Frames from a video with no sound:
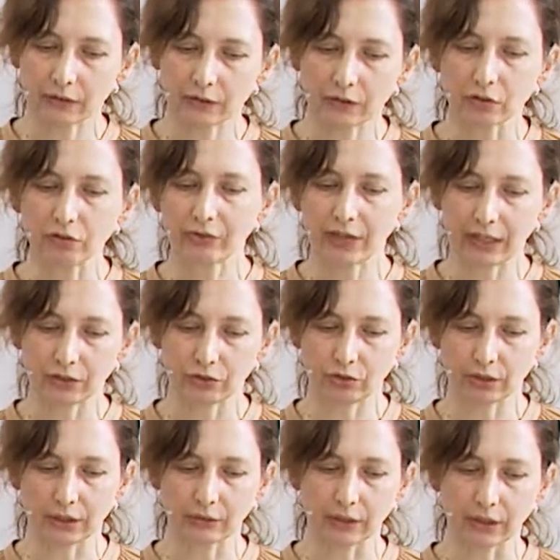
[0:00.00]
software
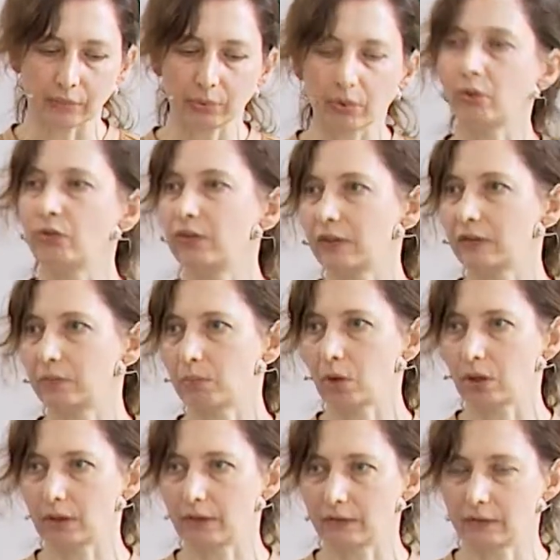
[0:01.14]
engineering process
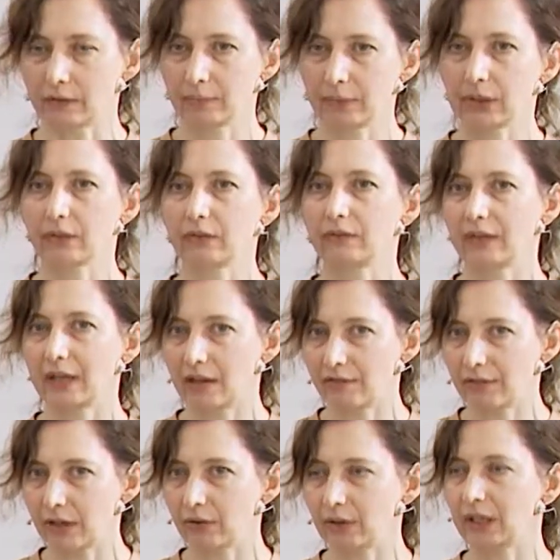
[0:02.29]
models, because they are
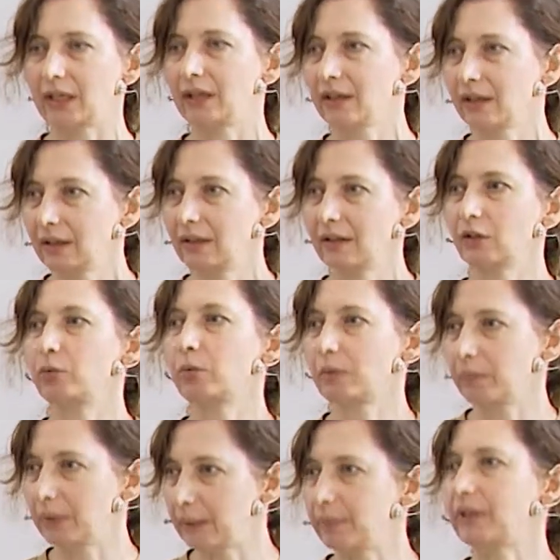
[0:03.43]
that's
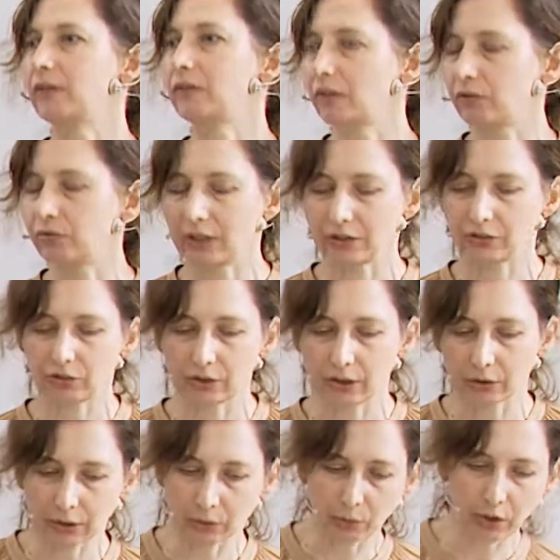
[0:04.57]
what people in software
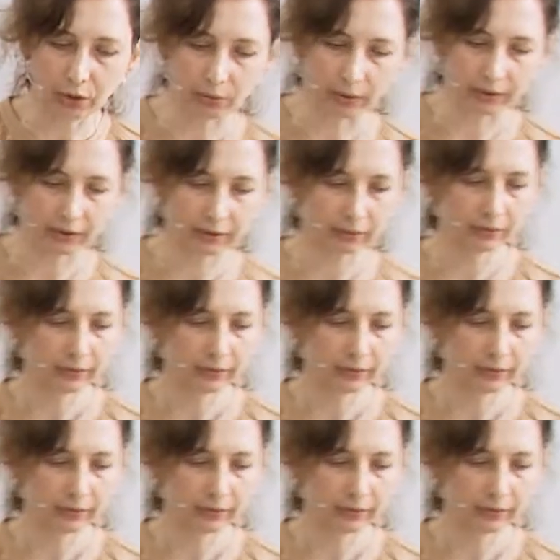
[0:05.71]
engineering work with.